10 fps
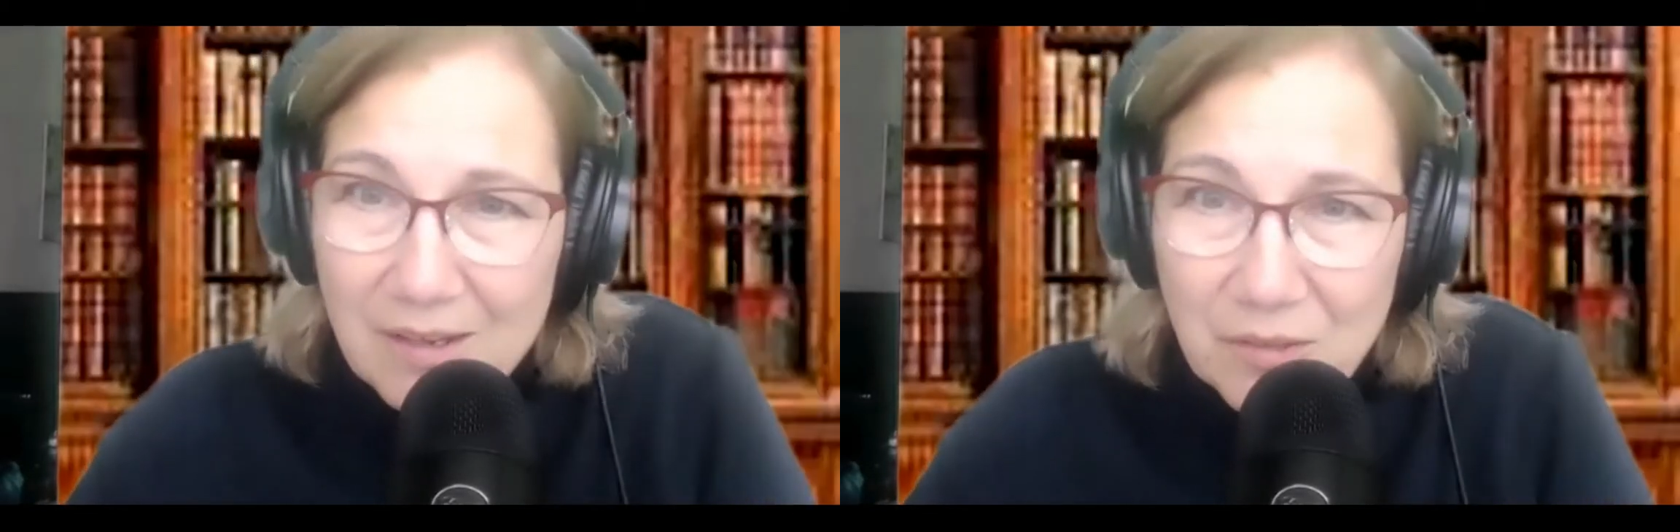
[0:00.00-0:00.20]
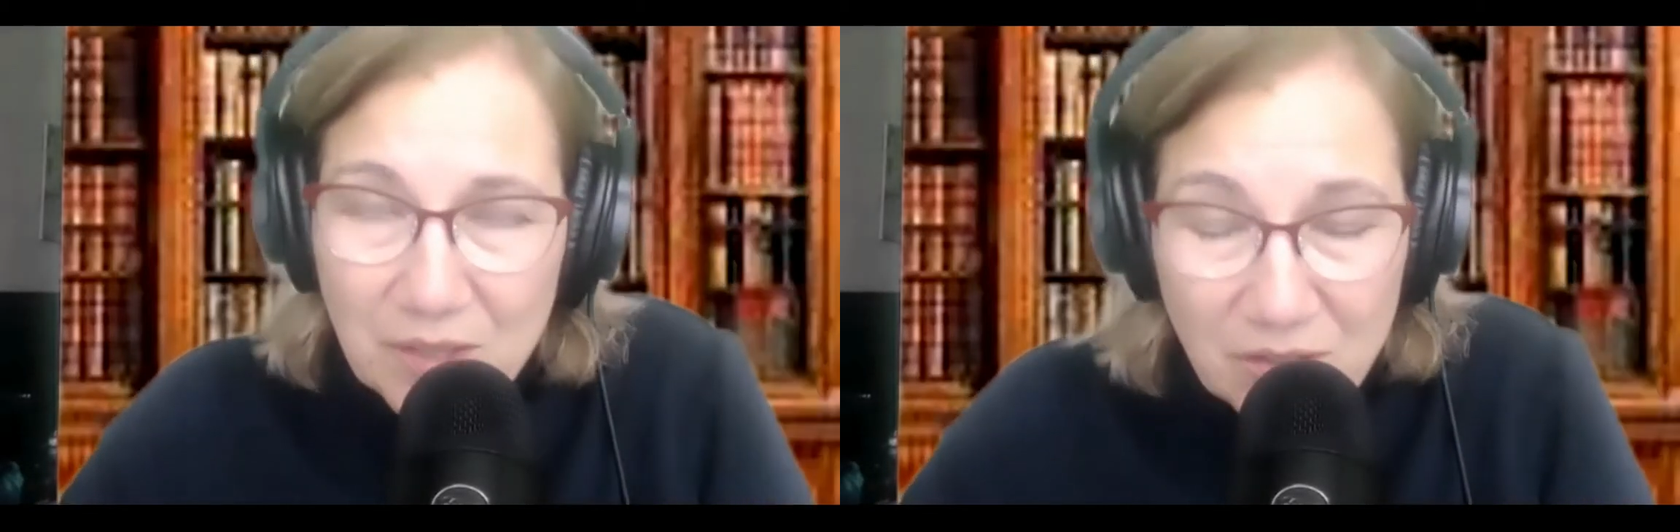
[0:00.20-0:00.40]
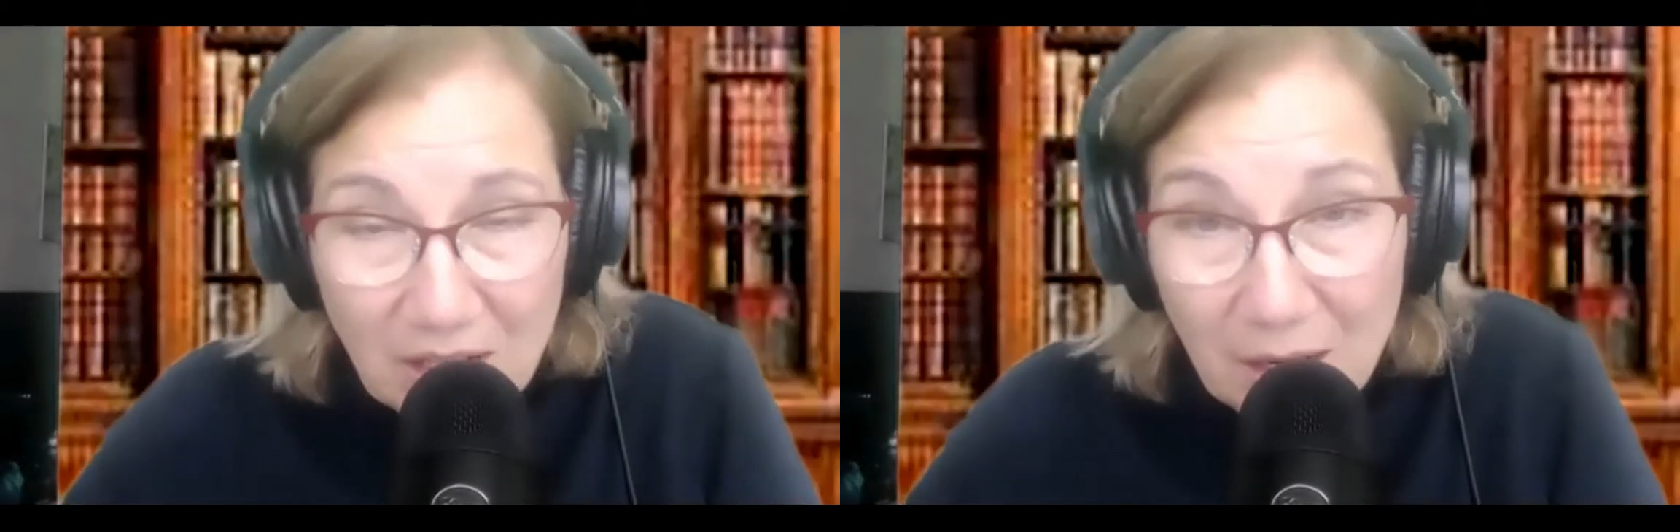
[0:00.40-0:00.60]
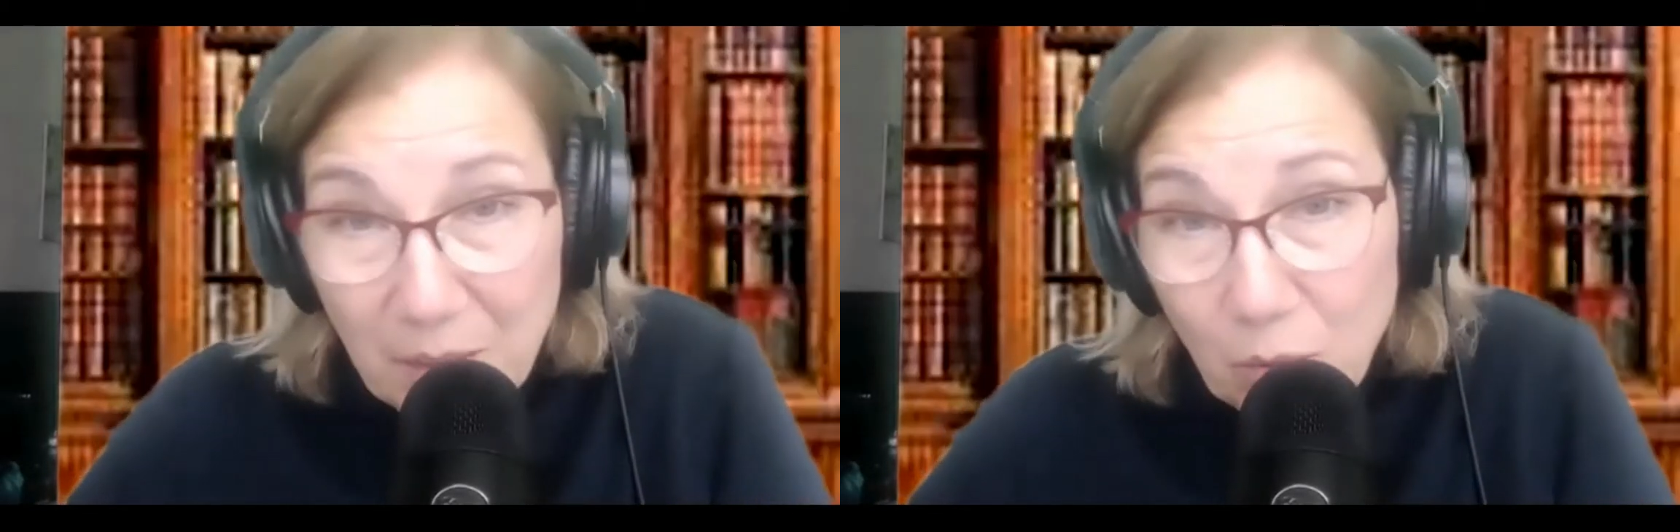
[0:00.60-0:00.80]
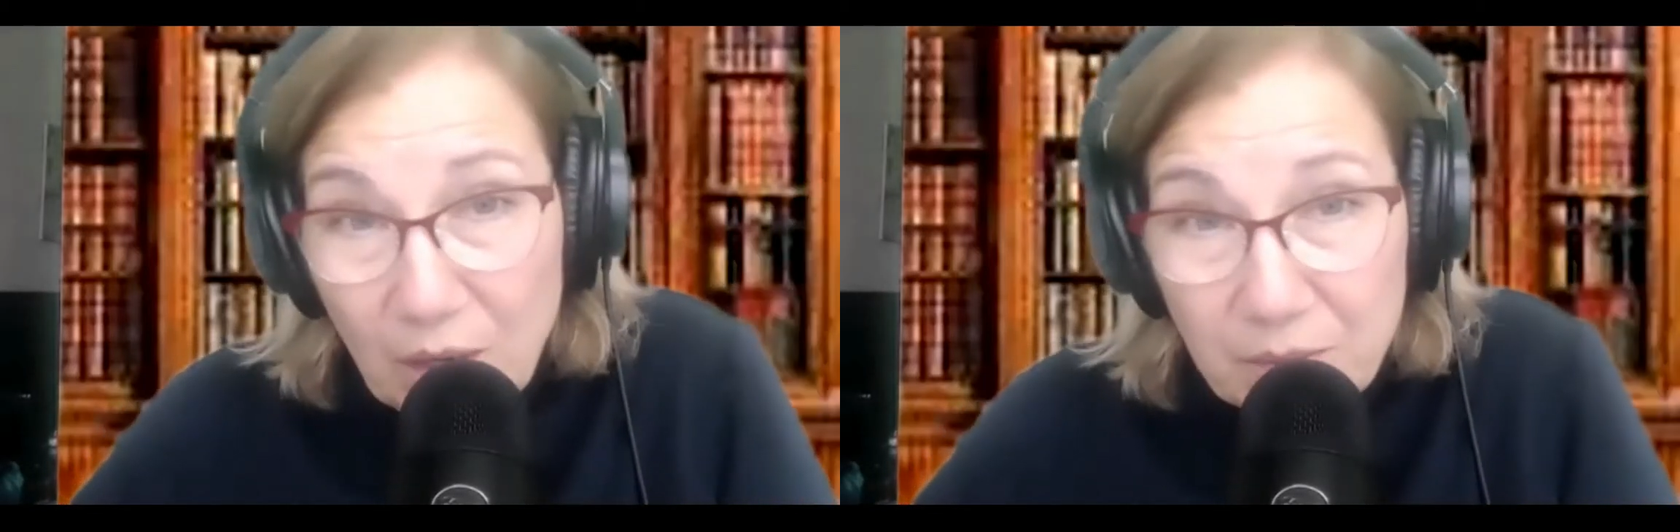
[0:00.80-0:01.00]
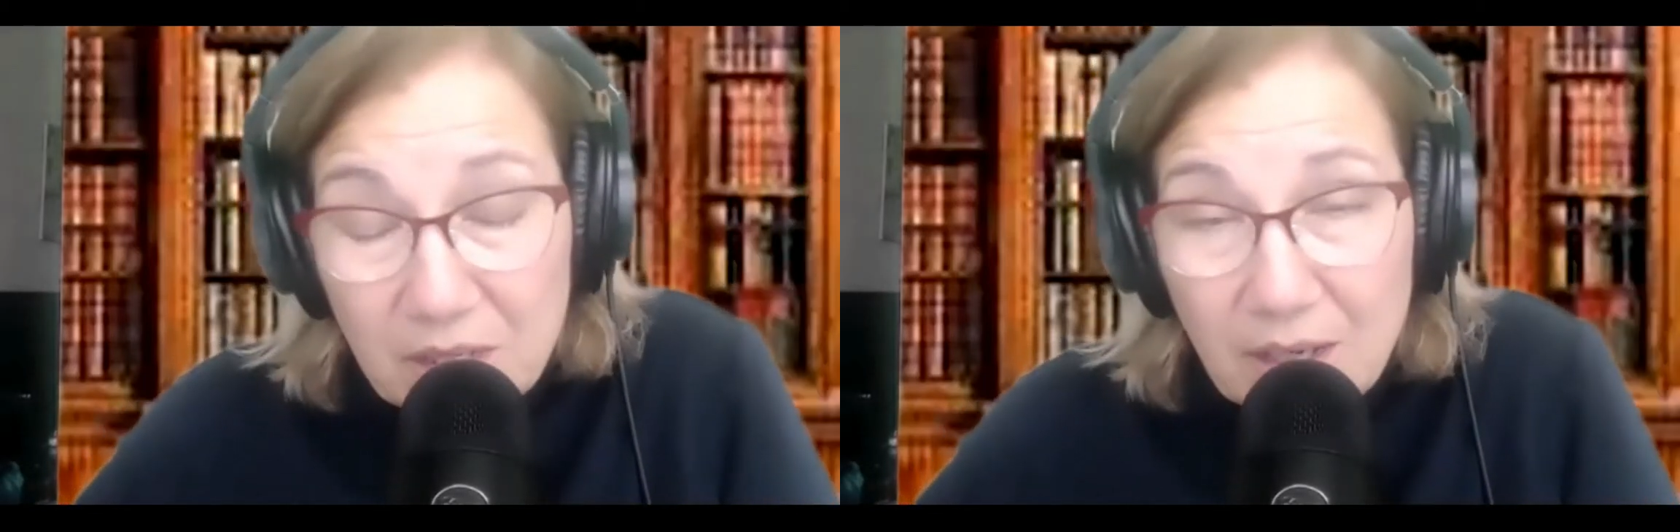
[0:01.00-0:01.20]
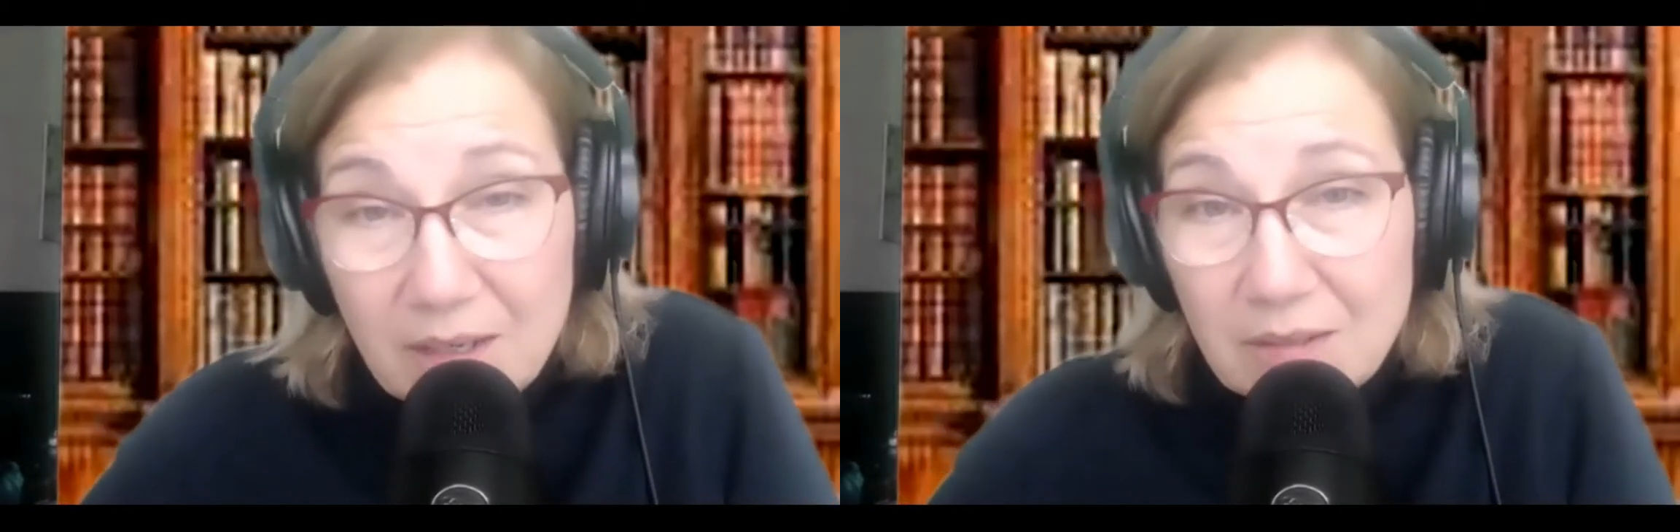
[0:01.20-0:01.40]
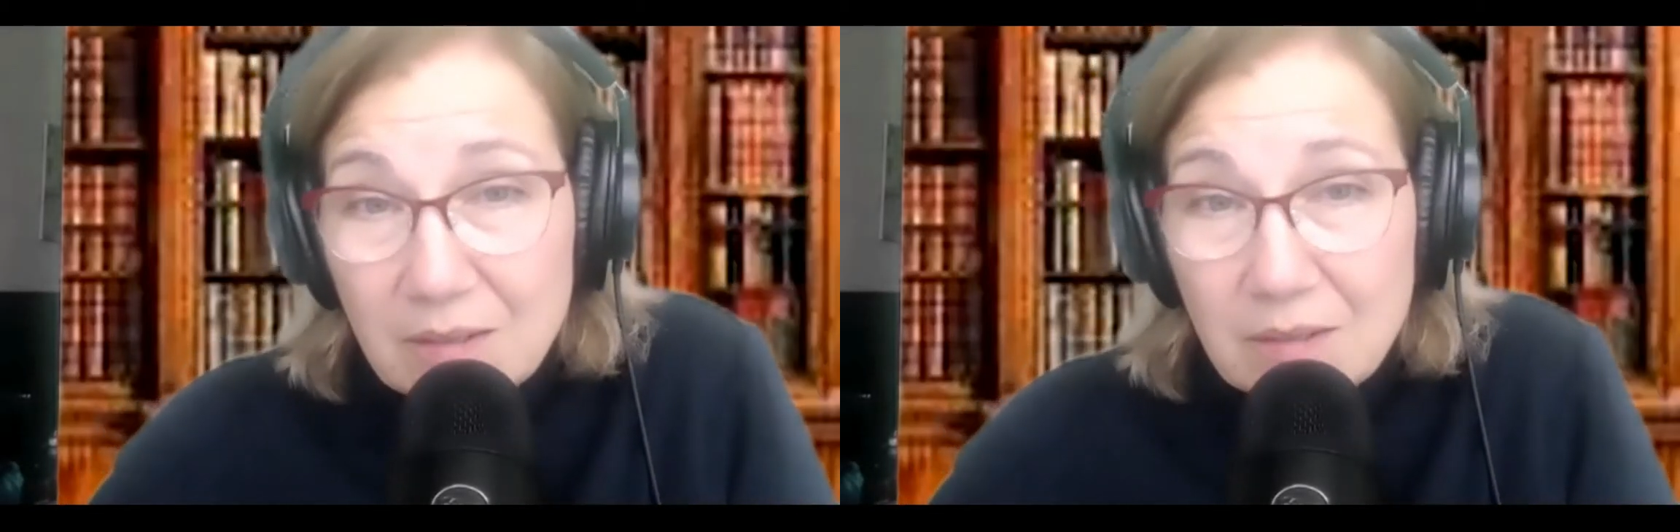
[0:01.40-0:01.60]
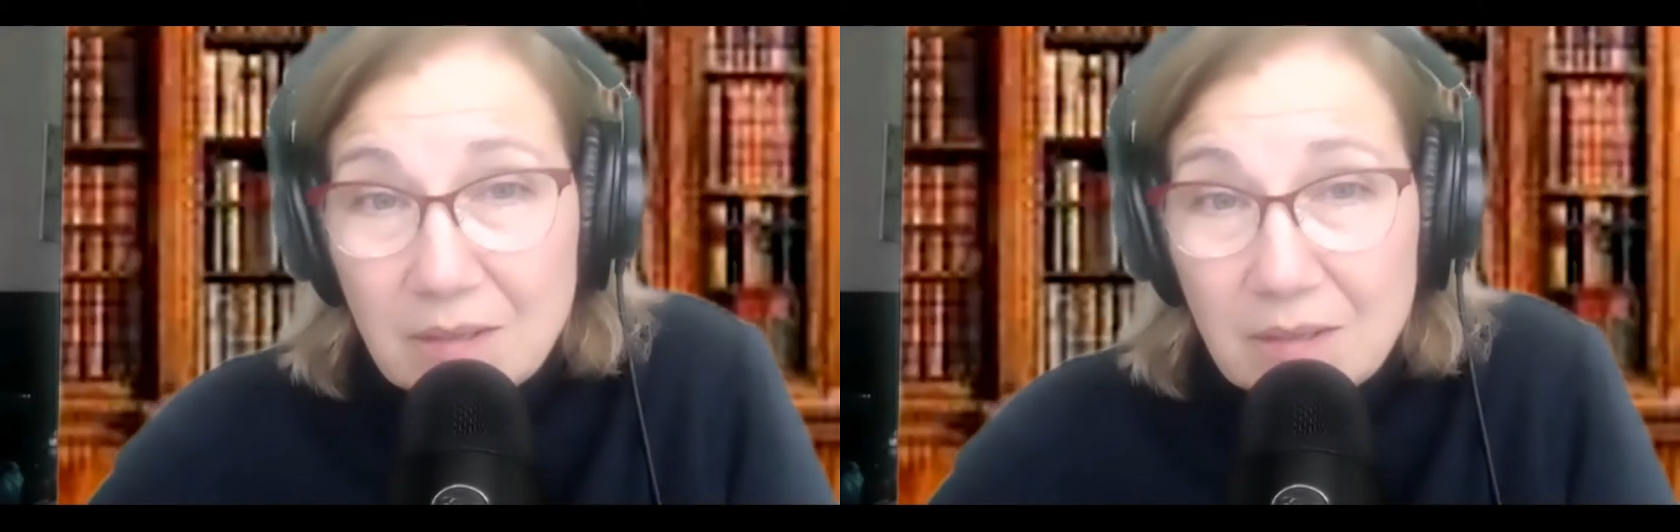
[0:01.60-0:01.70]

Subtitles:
you can check out my website,